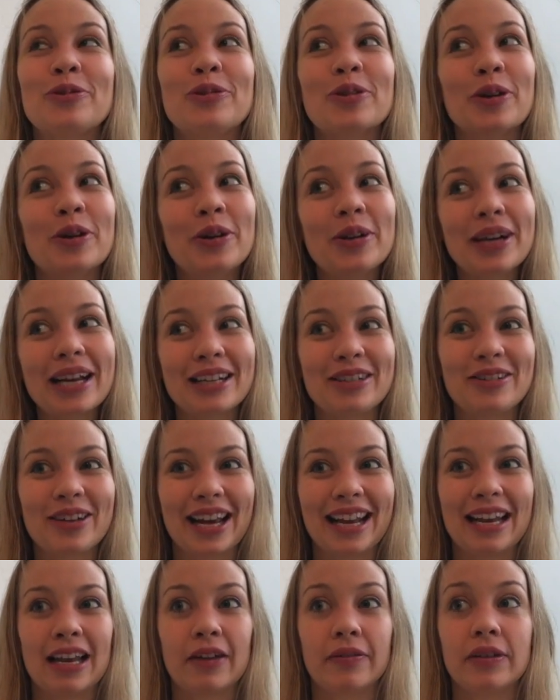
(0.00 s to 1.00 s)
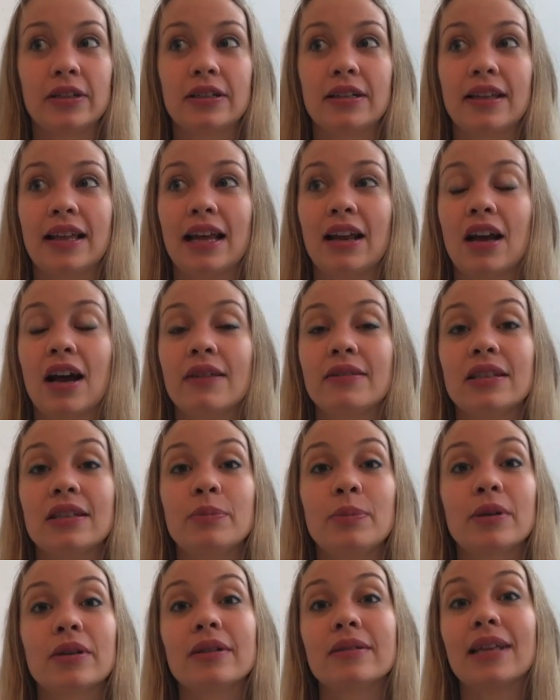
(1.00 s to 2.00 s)
don't attract love into their lives is
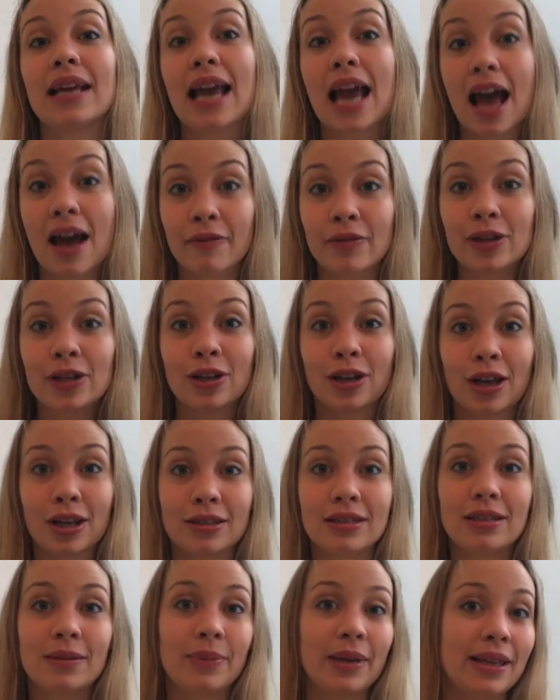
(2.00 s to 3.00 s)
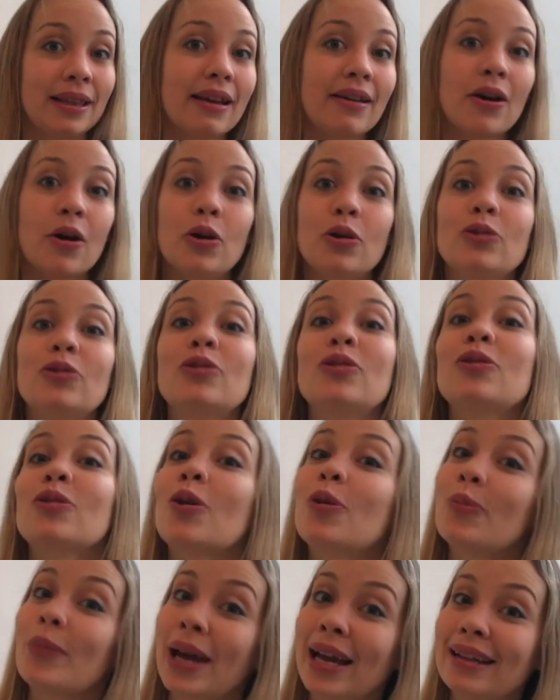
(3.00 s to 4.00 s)
because they haven't learned to be their own
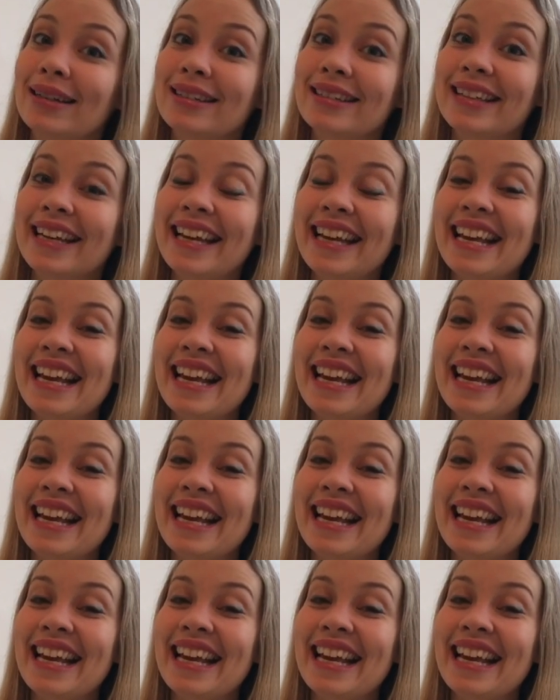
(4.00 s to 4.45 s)
soulmates.